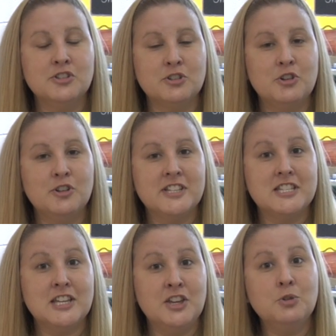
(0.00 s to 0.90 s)
also known
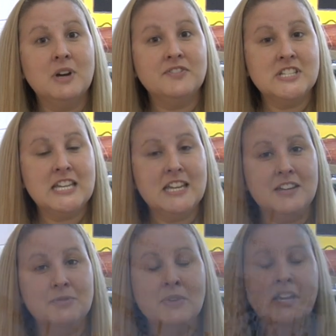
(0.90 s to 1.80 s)
as the QFT.